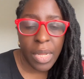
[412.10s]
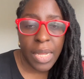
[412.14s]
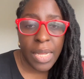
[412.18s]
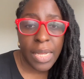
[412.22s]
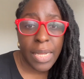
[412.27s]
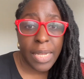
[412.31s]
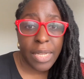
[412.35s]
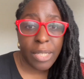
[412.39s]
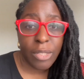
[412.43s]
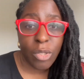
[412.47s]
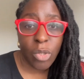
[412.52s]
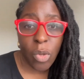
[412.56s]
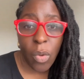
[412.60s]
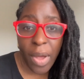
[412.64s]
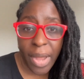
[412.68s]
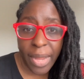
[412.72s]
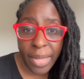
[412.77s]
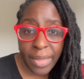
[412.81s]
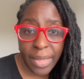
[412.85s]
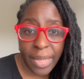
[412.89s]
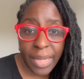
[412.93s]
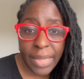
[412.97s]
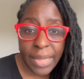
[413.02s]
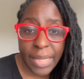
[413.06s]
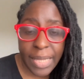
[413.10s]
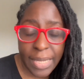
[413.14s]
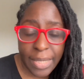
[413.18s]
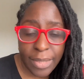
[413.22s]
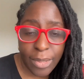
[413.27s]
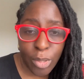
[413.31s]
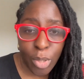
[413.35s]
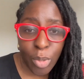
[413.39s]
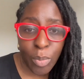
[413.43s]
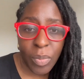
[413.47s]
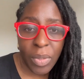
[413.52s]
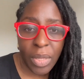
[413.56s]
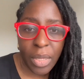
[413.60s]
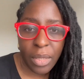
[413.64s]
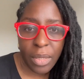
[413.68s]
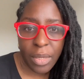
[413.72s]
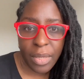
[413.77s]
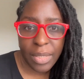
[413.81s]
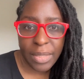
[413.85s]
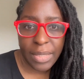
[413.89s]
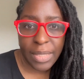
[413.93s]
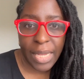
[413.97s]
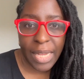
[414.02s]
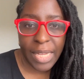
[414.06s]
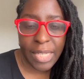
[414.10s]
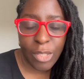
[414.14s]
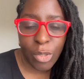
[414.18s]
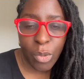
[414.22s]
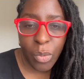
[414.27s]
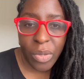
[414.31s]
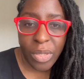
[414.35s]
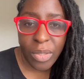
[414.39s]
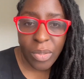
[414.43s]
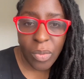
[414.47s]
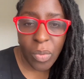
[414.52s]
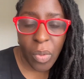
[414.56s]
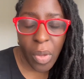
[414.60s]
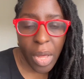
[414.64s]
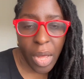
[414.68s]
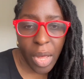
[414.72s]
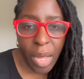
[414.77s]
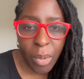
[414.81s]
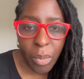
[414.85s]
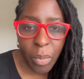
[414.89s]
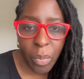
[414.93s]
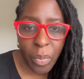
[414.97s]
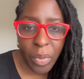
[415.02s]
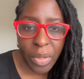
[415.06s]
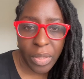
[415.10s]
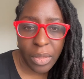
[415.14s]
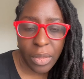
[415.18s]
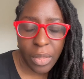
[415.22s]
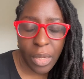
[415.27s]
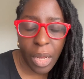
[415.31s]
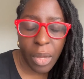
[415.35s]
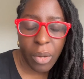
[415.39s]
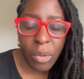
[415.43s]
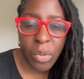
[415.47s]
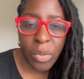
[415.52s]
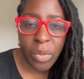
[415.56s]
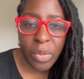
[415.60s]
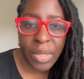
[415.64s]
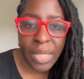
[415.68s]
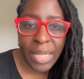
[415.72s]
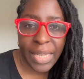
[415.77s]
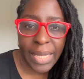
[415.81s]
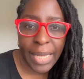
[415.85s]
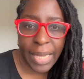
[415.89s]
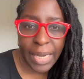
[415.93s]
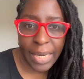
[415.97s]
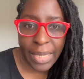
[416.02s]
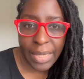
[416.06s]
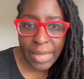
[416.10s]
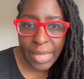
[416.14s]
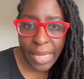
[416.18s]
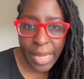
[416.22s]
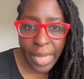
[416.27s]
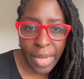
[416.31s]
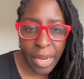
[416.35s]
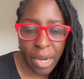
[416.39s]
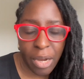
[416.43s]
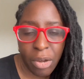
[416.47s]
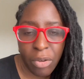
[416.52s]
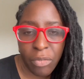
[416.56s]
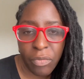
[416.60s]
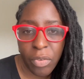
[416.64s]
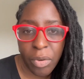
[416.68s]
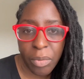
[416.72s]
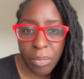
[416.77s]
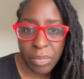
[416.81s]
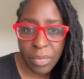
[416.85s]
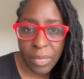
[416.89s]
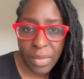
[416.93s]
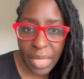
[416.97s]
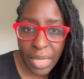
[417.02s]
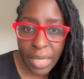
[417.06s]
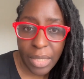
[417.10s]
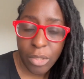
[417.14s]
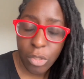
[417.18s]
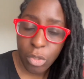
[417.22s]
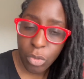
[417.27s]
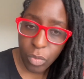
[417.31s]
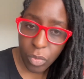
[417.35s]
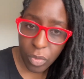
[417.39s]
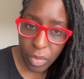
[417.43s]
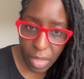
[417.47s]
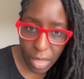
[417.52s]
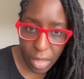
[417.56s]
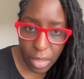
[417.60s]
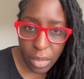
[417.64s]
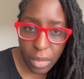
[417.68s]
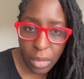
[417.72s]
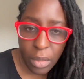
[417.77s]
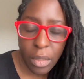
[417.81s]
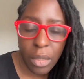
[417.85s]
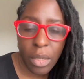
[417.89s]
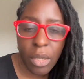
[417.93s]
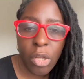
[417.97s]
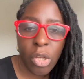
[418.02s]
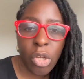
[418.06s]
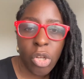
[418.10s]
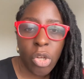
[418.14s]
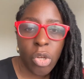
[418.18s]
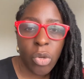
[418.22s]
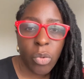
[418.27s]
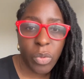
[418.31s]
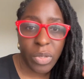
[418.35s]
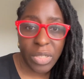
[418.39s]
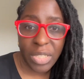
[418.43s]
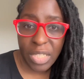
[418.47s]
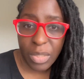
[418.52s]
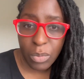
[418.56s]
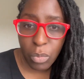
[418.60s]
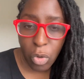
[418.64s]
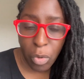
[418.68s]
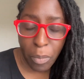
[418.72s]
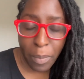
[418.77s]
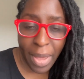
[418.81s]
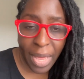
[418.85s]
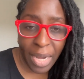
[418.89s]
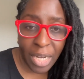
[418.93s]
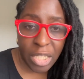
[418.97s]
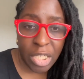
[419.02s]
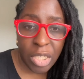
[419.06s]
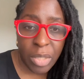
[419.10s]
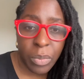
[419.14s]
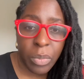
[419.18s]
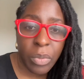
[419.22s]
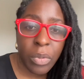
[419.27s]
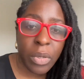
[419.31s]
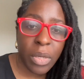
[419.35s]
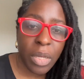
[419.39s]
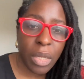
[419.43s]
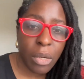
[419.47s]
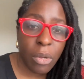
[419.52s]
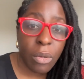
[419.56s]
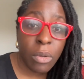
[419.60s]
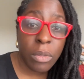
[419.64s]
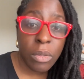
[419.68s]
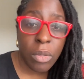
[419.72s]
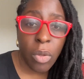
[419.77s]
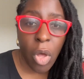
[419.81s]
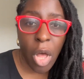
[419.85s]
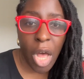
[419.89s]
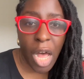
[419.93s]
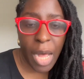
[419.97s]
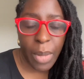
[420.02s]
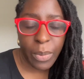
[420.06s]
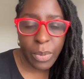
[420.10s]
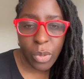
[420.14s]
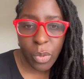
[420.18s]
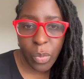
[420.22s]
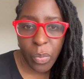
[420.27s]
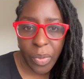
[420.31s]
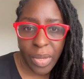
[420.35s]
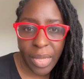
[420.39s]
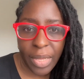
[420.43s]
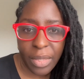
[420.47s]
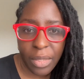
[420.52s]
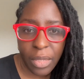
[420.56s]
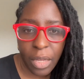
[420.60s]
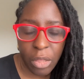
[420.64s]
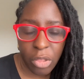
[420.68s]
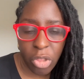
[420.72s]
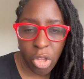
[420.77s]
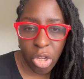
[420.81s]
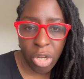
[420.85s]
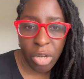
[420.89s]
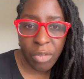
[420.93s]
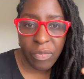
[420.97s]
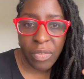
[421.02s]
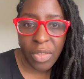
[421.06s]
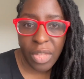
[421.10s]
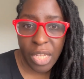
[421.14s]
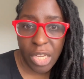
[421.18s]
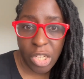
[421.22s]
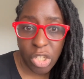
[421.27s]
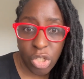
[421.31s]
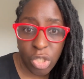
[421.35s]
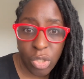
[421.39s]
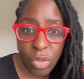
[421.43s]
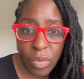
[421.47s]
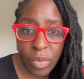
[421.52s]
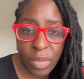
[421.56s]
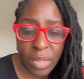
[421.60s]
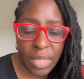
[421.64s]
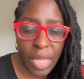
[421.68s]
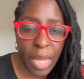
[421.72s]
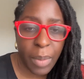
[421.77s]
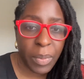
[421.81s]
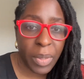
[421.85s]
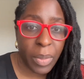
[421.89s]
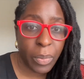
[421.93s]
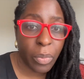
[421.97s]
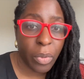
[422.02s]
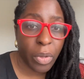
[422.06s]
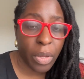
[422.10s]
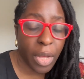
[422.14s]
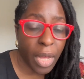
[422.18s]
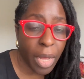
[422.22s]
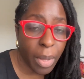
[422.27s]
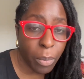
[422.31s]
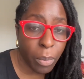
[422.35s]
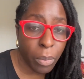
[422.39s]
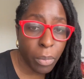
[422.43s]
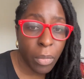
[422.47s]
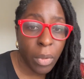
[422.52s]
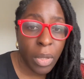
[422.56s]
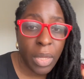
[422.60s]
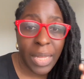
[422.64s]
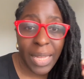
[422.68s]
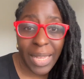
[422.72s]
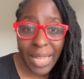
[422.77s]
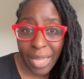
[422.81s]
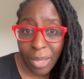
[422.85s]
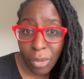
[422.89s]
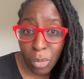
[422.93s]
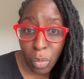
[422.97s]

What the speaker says: And so I like laser because it's going to help with not only getting the hair from thick to thin, which is more manageable, it also helps with a lot of the issues that people come in